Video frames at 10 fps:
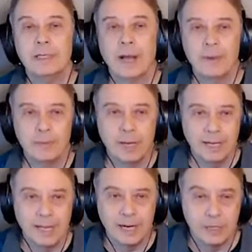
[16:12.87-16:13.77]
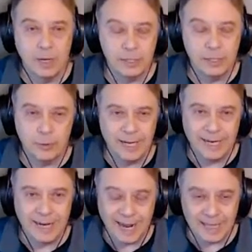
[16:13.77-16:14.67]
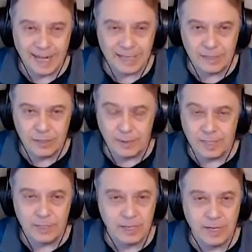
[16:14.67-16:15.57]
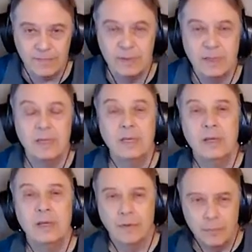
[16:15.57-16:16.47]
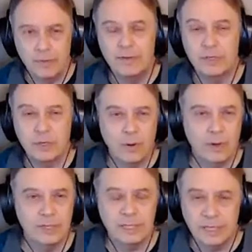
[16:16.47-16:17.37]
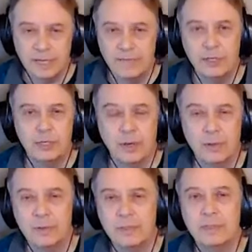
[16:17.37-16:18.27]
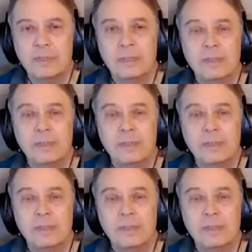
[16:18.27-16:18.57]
Tommy played a lot of gut string and nylon string stuff for movie scores and TV shows.